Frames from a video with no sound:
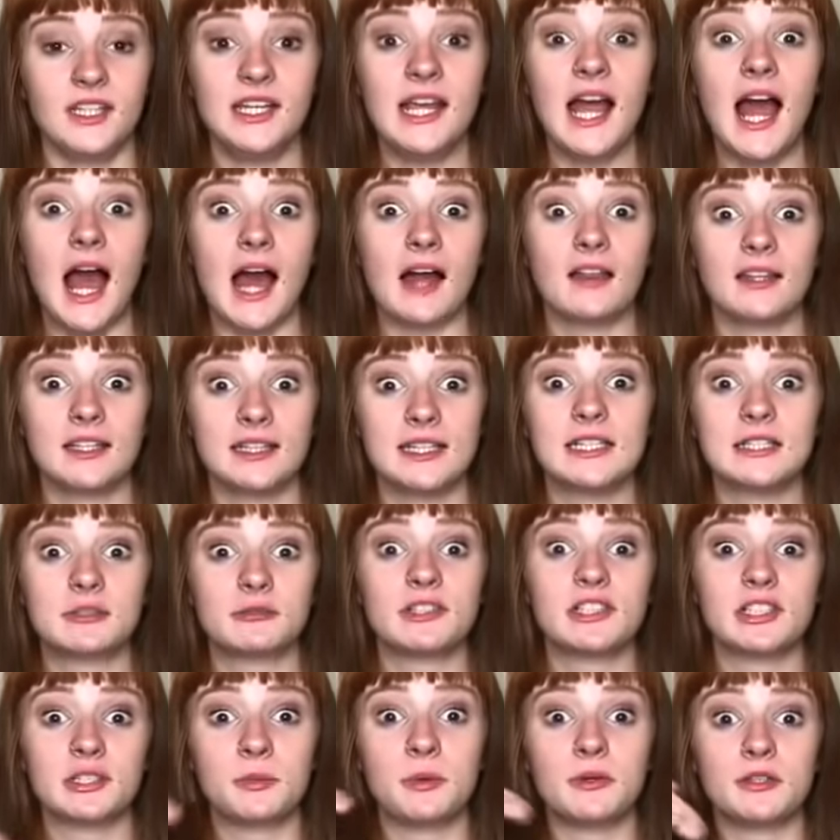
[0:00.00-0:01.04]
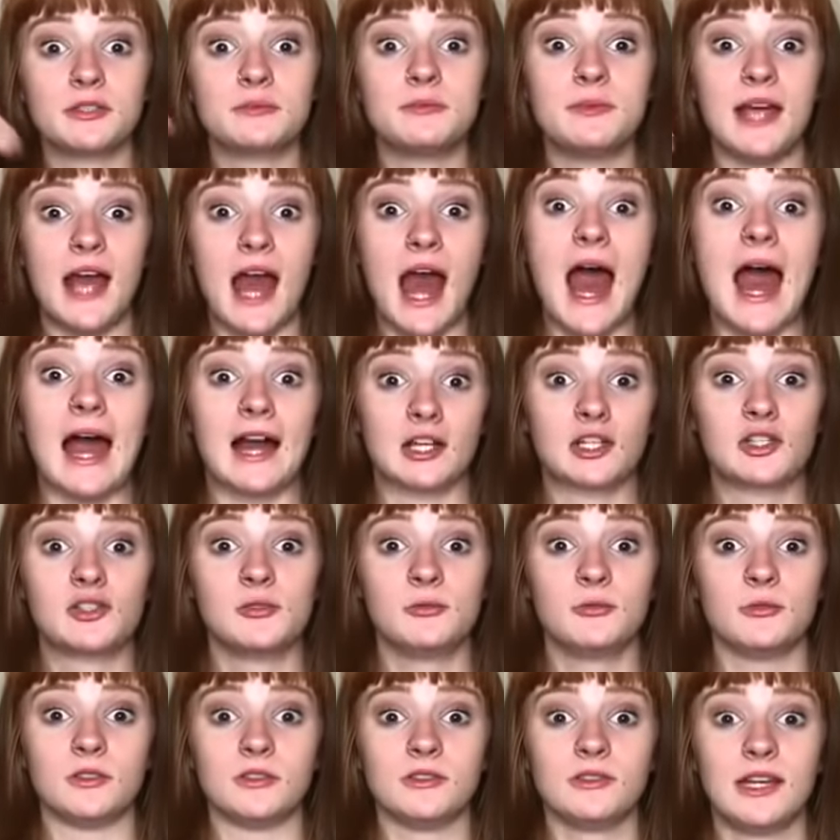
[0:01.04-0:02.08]
Yeah, like, this was supposed to be
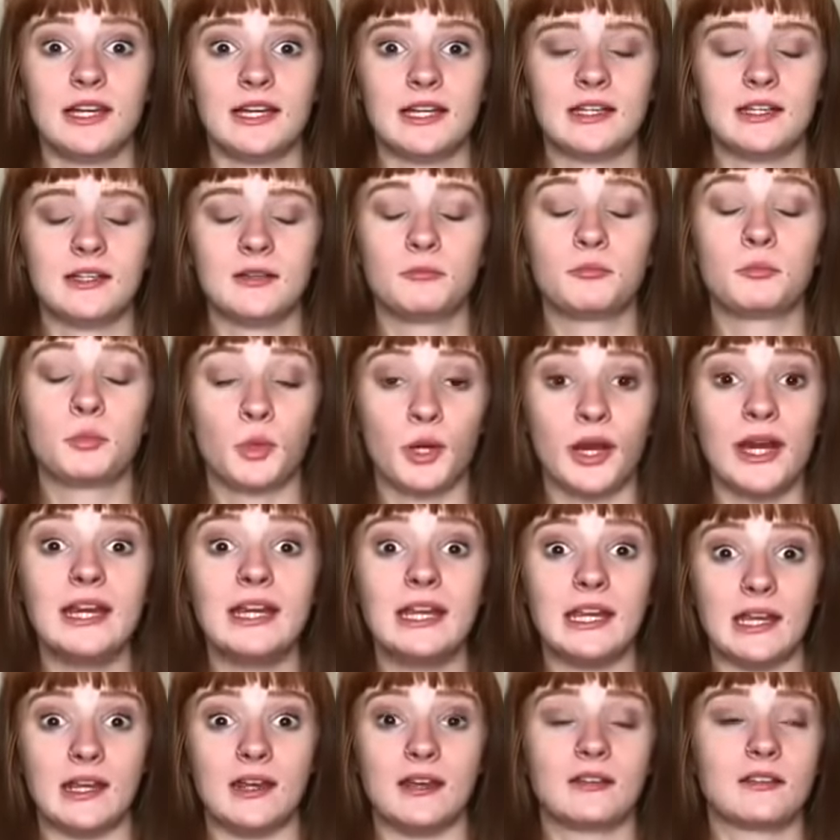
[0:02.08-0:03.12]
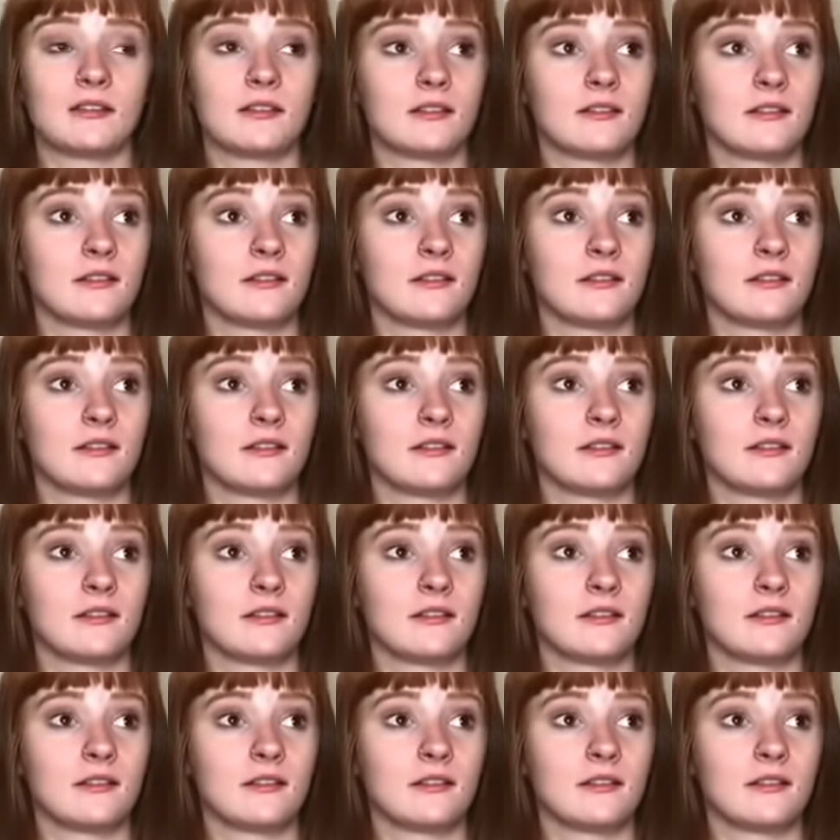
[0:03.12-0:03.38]
actual, like, pranking.